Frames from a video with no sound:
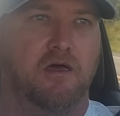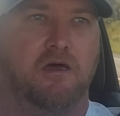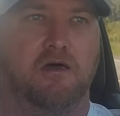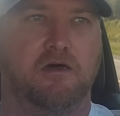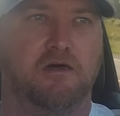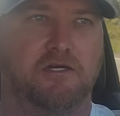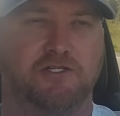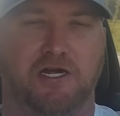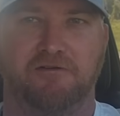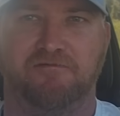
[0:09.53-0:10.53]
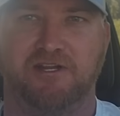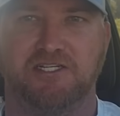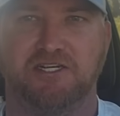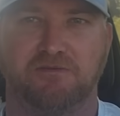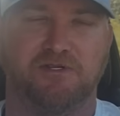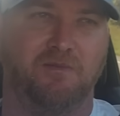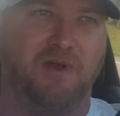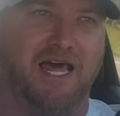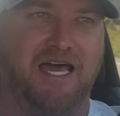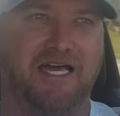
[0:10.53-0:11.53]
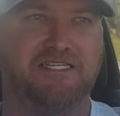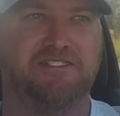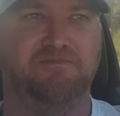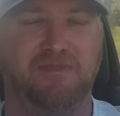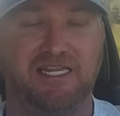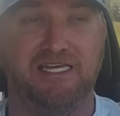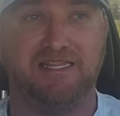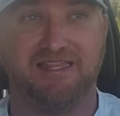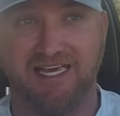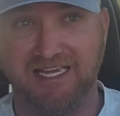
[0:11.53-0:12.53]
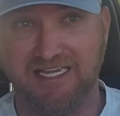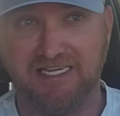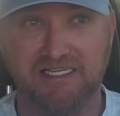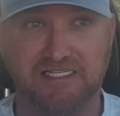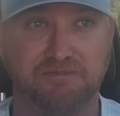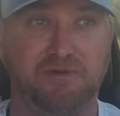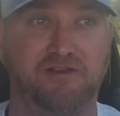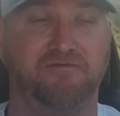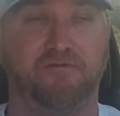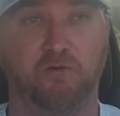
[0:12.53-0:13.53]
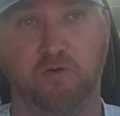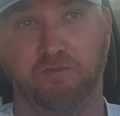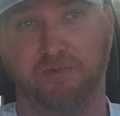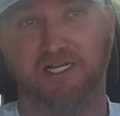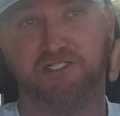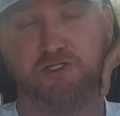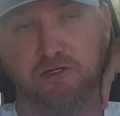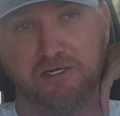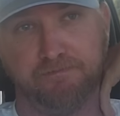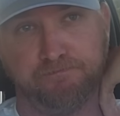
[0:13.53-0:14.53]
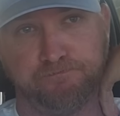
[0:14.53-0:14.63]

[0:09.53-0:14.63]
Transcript: Uh, trying to finish up some last minute things before my trip.